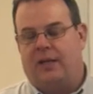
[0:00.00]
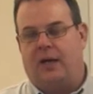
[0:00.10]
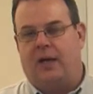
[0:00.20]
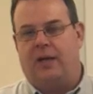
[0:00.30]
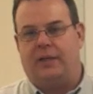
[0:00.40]

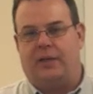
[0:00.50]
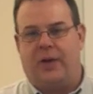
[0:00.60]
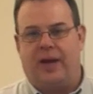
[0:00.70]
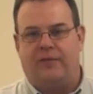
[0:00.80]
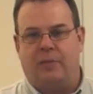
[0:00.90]
You
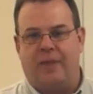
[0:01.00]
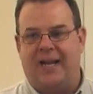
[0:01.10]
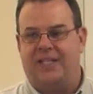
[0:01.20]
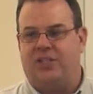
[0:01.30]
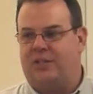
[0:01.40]
have your
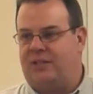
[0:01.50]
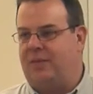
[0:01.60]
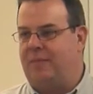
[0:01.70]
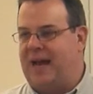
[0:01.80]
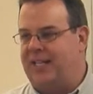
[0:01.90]

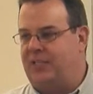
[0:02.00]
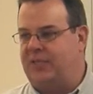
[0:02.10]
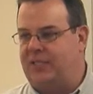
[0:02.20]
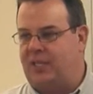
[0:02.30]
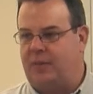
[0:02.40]

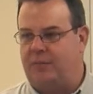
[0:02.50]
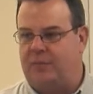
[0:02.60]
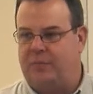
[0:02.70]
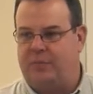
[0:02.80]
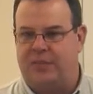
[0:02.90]
management type
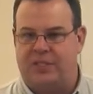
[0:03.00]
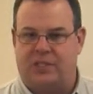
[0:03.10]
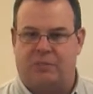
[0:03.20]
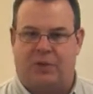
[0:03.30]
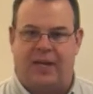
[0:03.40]

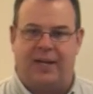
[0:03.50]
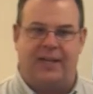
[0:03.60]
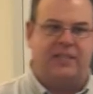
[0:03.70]
business plan